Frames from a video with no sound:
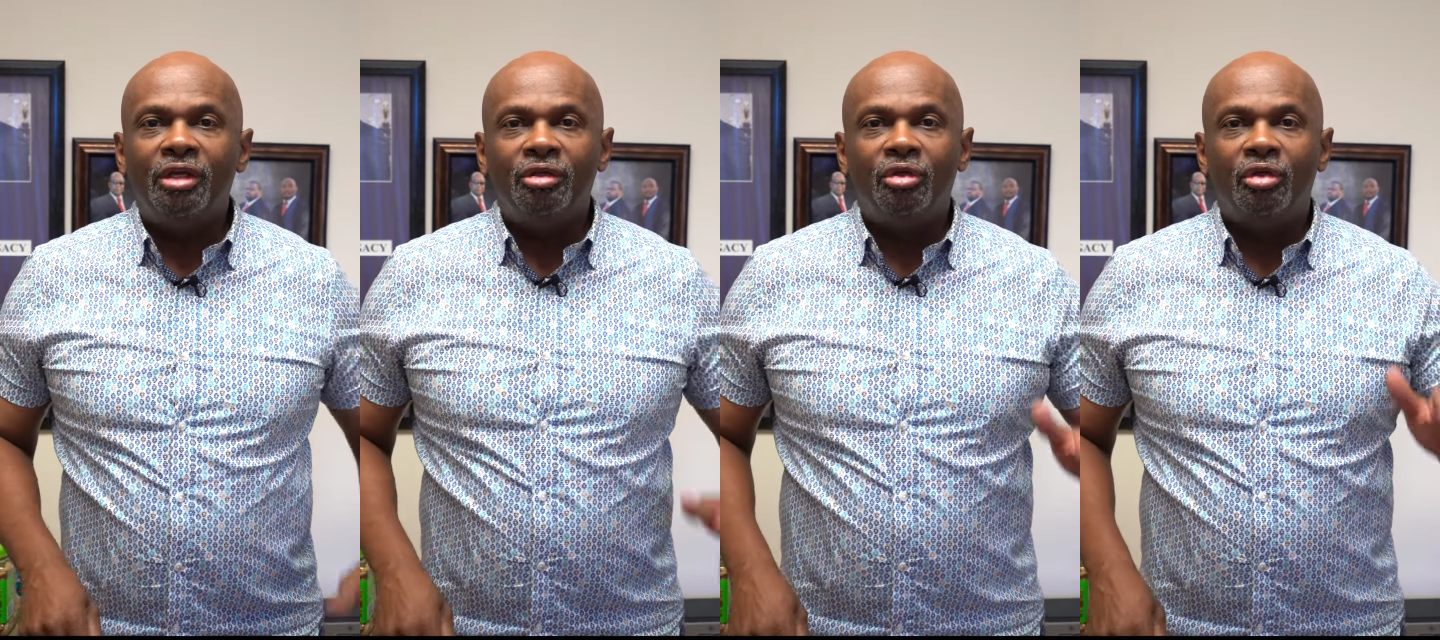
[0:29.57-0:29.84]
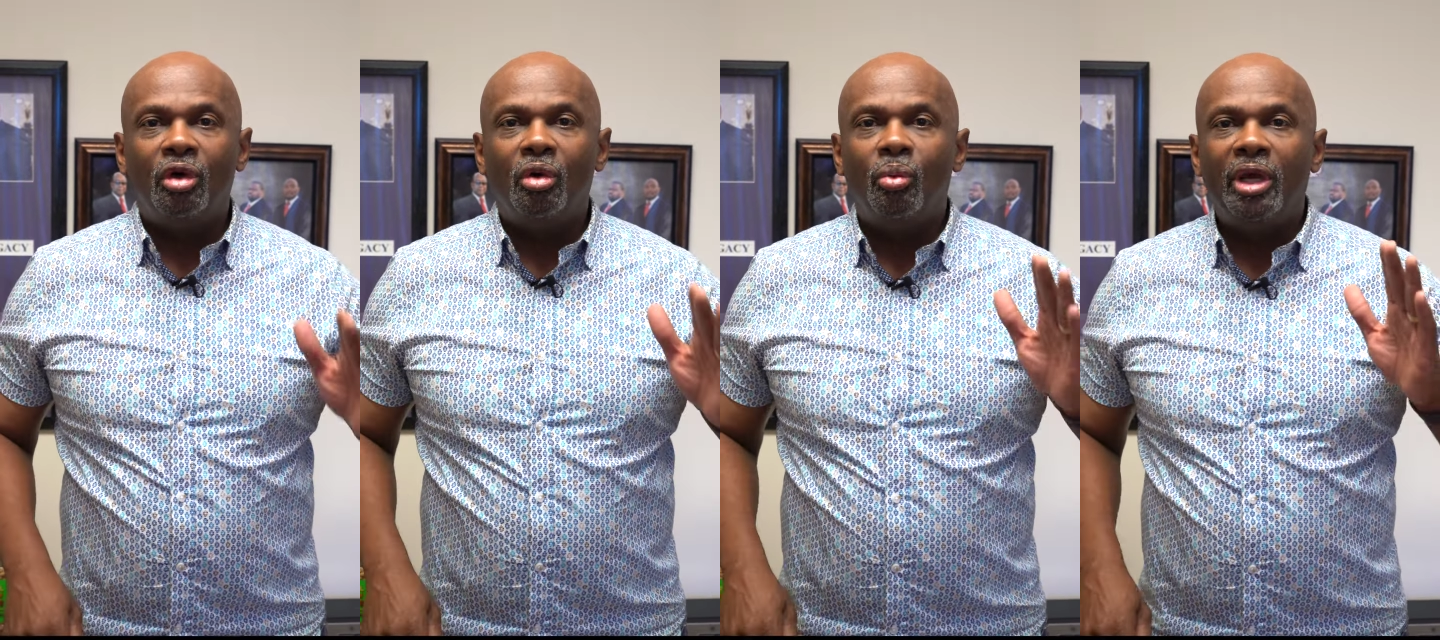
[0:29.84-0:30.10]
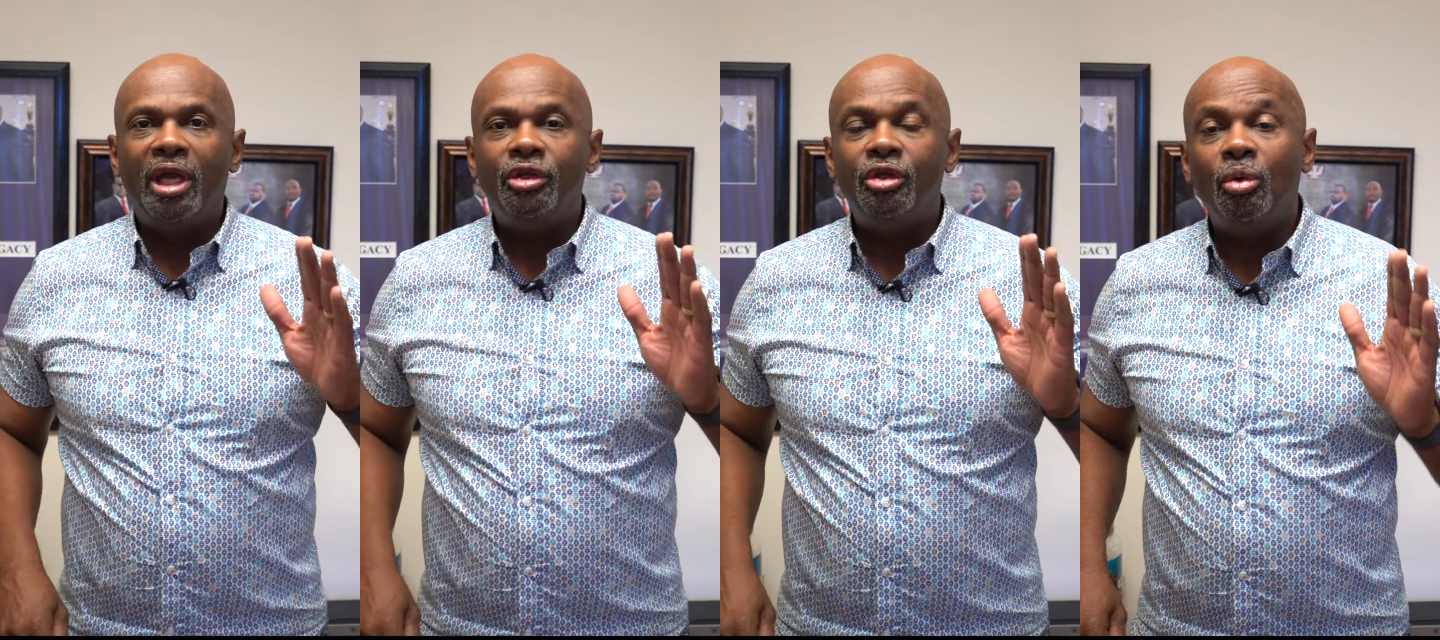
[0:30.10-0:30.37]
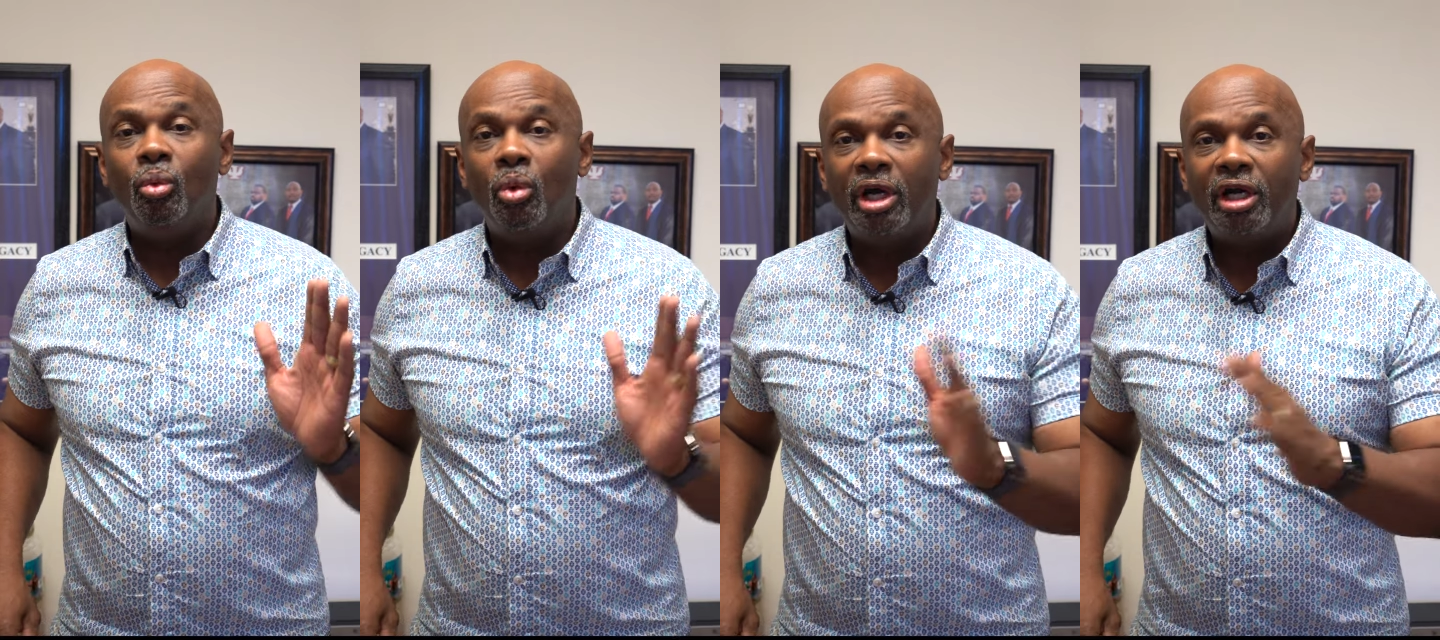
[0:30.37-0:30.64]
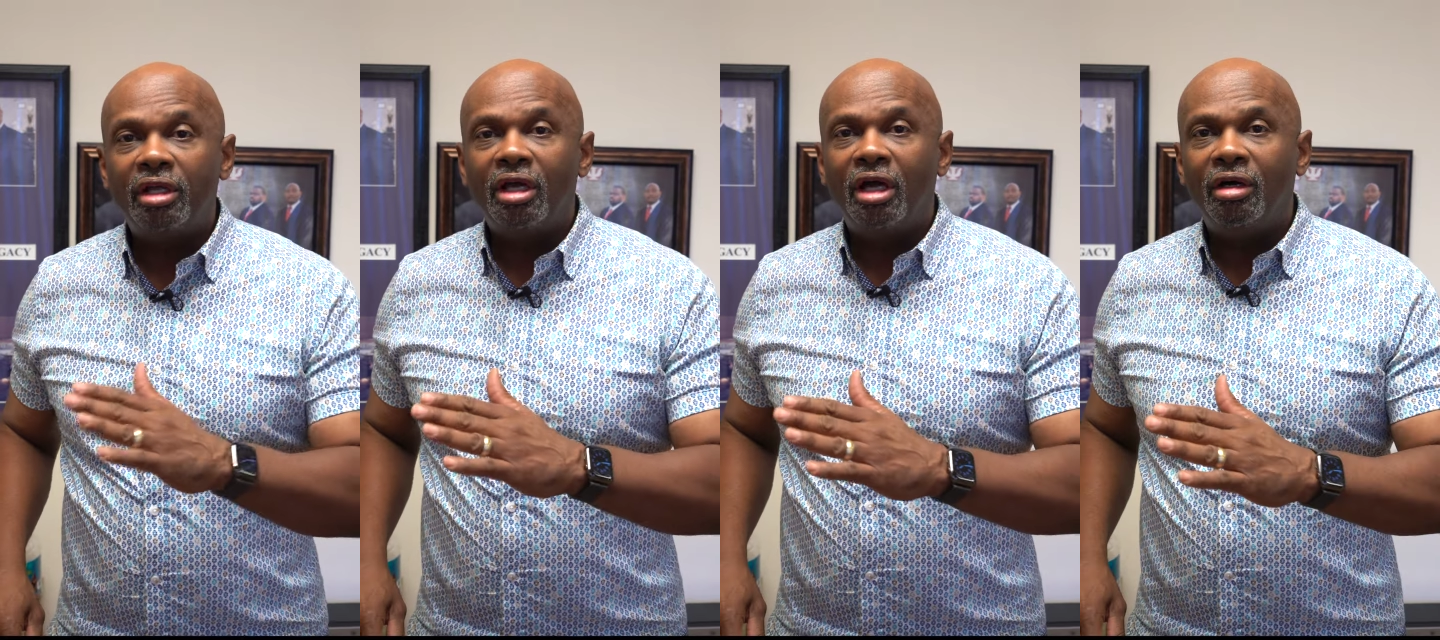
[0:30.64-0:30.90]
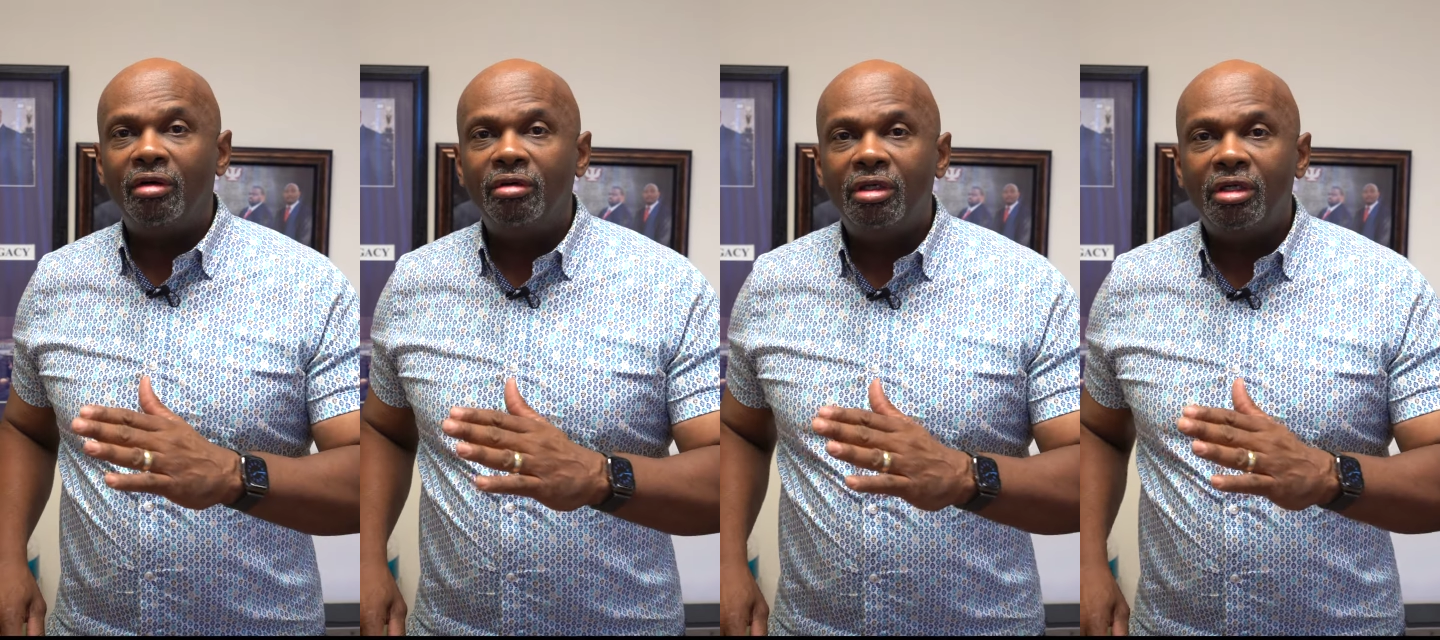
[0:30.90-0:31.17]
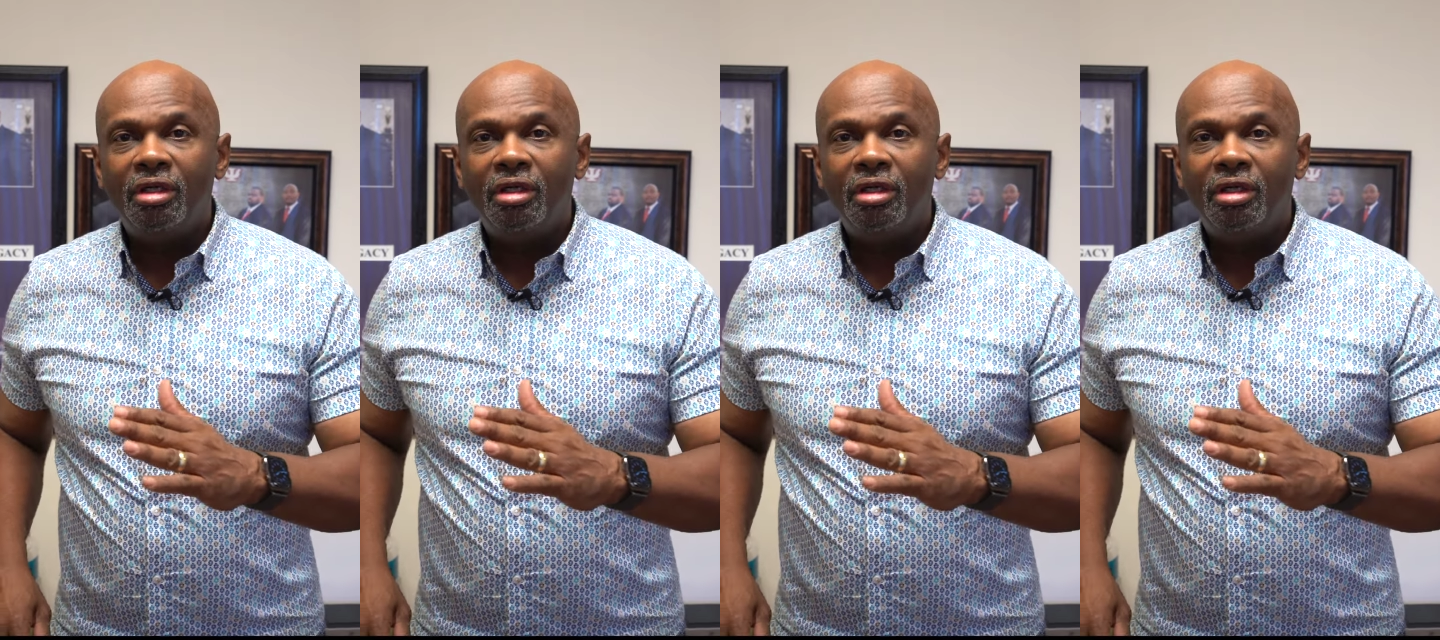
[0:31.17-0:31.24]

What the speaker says: You know where you want to go.